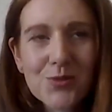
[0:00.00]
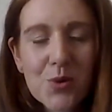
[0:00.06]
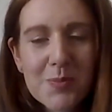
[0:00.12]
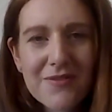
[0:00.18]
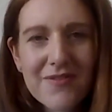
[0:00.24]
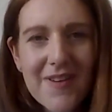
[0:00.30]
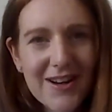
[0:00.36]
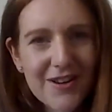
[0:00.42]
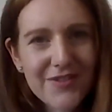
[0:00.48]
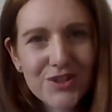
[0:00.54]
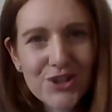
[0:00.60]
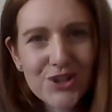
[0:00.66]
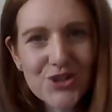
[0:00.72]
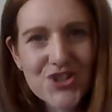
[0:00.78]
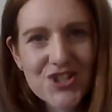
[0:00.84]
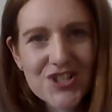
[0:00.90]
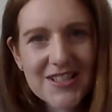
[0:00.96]
I've been very
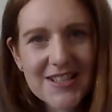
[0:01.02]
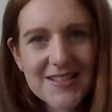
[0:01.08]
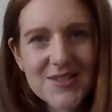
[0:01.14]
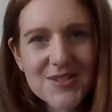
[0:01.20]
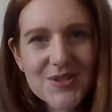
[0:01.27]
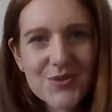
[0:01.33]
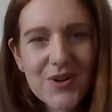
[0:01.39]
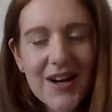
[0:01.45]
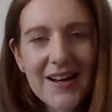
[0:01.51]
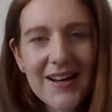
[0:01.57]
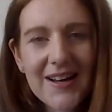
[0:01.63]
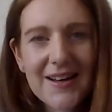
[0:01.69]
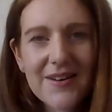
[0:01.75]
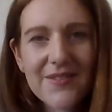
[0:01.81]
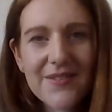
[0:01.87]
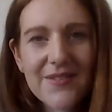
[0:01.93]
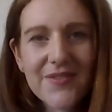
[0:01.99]
fortunate to
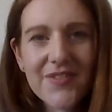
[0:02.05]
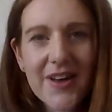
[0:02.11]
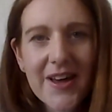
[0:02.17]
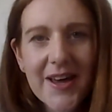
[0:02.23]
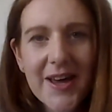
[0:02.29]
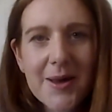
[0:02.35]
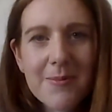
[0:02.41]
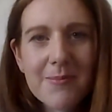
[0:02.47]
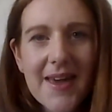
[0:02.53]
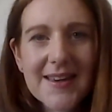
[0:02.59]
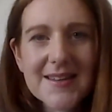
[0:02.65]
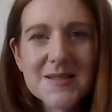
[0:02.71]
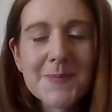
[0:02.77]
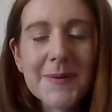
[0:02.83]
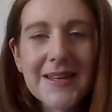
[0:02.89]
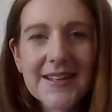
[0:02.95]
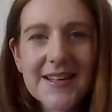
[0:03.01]
have um,
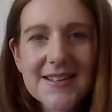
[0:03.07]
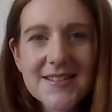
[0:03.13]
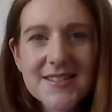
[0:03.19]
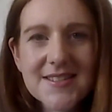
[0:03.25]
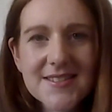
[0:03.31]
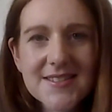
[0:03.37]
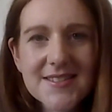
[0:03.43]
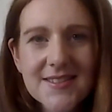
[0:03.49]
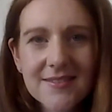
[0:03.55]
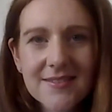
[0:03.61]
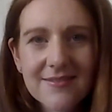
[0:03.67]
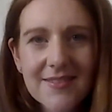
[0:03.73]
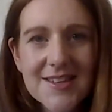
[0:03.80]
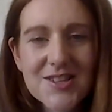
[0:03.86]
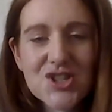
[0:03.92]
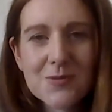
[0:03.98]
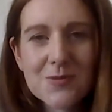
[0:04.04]
experienced
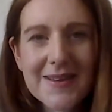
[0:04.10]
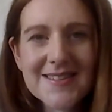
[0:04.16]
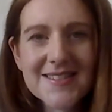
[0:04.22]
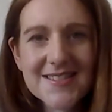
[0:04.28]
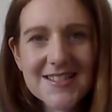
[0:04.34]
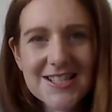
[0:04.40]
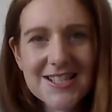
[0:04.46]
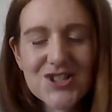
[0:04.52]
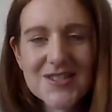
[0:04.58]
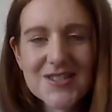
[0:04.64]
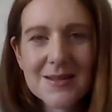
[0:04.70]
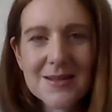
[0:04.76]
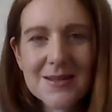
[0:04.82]
instrumental teachers coming